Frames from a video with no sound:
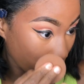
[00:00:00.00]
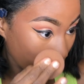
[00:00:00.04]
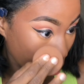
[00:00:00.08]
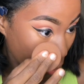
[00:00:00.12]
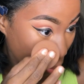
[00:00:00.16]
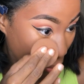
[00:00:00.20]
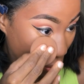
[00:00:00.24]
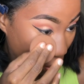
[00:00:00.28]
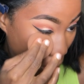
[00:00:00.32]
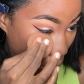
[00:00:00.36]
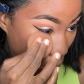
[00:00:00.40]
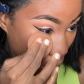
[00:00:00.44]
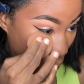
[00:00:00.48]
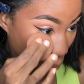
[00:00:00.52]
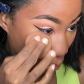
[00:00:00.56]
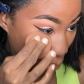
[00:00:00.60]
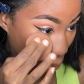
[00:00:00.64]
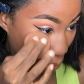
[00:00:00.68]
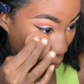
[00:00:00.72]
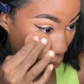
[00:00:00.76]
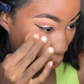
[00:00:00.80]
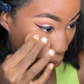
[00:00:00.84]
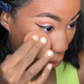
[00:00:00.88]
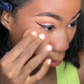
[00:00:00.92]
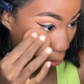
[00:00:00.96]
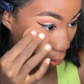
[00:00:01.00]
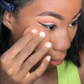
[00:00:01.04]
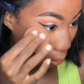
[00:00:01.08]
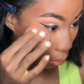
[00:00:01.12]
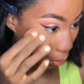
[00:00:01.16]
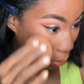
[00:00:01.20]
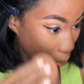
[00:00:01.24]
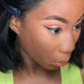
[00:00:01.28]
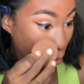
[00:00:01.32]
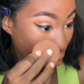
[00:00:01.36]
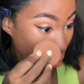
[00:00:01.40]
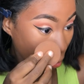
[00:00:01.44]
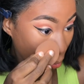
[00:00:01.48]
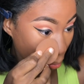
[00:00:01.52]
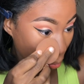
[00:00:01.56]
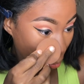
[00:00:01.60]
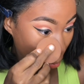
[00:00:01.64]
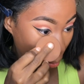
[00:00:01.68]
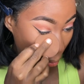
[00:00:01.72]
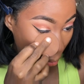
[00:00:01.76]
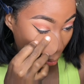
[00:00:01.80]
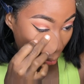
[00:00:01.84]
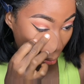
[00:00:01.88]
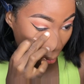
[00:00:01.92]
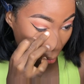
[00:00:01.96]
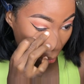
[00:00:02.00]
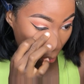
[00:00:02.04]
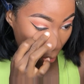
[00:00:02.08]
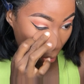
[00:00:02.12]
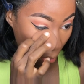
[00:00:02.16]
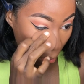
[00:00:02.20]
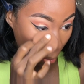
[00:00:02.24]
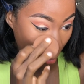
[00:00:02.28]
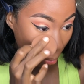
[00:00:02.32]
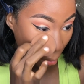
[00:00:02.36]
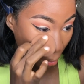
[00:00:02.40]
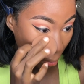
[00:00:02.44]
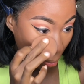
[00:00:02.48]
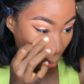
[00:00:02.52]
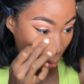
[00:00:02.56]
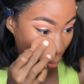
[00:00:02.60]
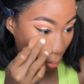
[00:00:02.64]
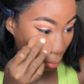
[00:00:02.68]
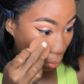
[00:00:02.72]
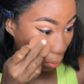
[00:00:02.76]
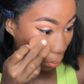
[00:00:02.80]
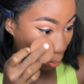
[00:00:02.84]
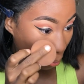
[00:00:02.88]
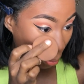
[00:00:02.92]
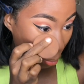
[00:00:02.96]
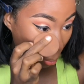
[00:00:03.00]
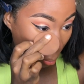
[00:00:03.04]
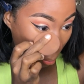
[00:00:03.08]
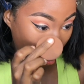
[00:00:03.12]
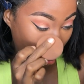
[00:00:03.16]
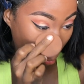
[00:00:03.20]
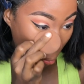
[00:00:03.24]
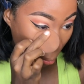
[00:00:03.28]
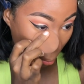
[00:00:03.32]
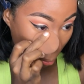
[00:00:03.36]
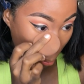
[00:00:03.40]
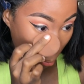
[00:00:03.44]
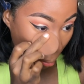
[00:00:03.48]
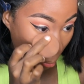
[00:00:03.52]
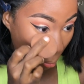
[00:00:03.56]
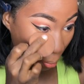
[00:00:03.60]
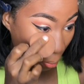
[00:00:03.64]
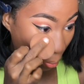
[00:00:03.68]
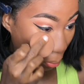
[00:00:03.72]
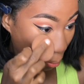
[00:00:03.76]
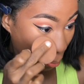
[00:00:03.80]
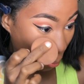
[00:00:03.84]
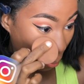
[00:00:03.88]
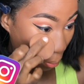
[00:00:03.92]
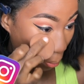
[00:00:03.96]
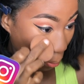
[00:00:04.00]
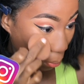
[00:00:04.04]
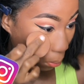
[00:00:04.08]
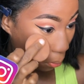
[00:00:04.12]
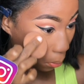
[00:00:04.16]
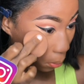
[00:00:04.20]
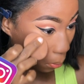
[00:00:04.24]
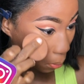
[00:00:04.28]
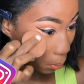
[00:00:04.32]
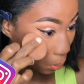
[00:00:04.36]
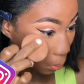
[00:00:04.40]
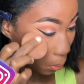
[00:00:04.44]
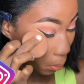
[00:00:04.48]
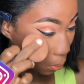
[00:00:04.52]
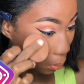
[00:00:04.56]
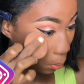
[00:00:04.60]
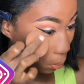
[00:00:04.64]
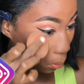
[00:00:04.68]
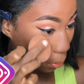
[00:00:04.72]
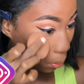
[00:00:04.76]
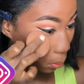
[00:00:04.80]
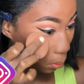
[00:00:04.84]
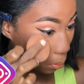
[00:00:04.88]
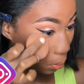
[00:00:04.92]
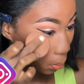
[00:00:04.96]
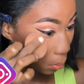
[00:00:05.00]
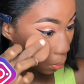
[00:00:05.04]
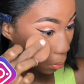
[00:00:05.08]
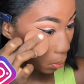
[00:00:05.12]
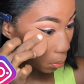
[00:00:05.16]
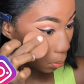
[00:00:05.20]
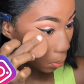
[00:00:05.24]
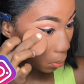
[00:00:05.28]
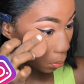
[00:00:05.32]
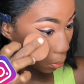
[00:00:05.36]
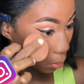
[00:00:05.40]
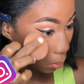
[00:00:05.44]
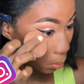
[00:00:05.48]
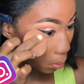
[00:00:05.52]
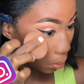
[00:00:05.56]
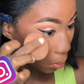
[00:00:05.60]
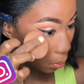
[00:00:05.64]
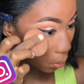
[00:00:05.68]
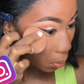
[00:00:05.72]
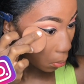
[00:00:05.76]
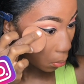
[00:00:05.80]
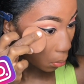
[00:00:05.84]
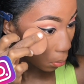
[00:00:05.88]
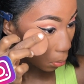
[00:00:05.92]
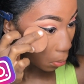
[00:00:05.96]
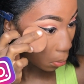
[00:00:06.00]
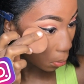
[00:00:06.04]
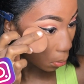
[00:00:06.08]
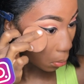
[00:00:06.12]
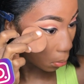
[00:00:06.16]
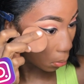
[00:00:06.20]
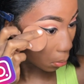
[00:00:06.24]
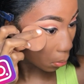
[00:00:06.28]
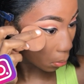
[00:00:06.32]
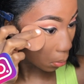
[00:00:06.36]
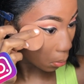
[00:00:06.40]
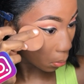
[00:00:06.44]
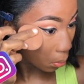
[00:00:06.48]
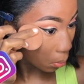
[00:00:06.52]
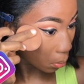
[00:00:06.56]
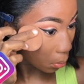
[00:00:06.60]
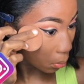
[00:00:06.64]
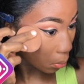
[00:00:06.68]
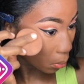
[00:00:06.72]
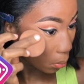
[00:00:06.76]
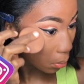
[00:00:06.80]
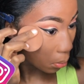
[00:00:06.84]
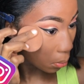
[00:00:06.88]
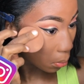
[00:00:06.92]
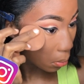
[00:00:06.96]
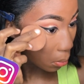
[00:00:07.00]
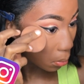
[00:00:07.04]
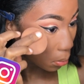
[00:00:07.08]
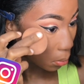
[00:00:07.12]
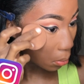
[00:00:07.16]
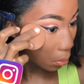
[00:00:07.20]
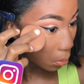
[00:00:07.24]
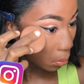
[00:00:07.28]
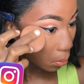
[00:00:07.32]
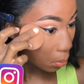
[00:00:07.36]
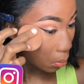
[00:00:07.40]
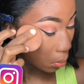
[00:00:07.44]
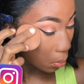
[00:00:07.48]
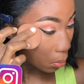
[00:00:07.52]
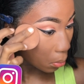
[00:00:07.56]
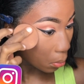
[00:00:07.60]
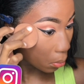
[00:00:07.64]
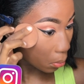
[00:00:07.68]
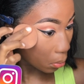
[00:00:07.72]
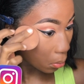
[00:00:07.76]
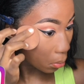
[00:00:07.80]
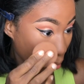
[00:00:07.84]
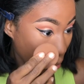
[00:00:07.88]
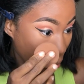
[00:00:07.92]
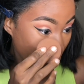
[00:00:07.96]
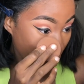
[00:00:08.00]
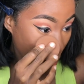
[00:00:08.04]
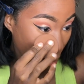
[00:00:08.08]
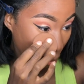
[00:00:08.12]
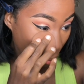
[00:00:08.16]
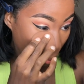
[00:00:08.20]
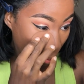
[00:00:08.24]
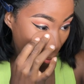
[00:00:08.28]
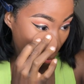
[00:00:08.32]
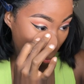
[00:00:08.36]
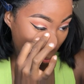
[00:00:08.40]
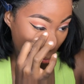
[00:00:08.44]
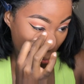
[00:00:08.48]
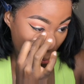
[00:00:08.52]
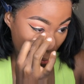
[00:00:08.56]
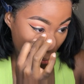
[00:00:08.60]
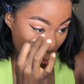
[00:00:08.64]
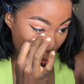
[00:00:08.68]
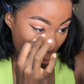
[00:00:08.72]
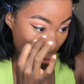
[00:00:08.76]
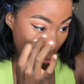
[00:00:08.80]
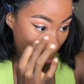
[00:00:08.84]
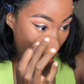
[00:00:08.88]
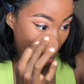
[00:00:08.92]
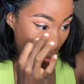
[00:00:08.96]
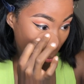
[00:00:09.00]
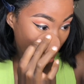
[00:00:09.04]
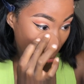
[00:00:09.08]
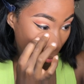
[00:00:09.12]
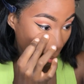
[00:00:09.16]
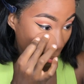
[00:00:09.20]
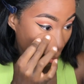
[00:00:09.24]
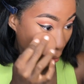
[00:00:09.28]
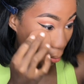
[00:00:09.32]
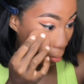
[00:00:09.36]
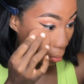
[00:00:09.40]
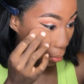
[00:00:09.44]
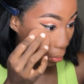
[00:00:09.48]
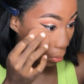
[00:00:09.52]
applied the MAC powder at the beginning of this video is the same way I'm going to apply it underneath my eye. I just pat the concealer in and make sure it gets dry.